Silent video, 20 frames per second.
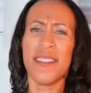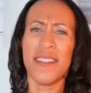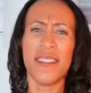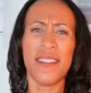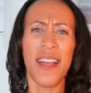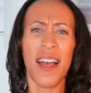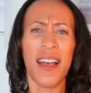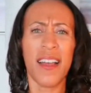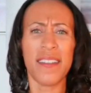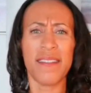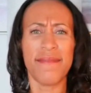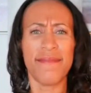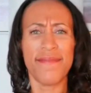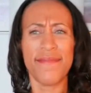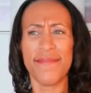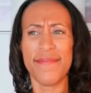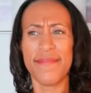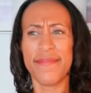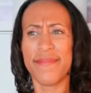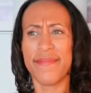not
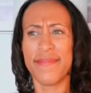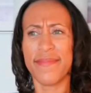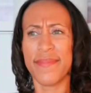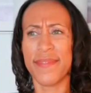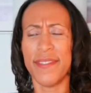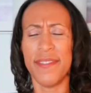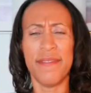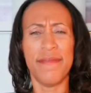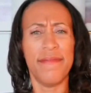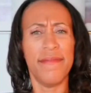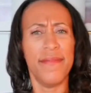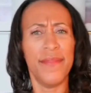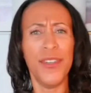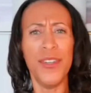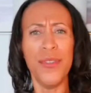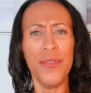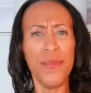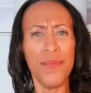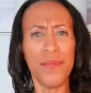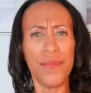
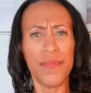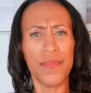new.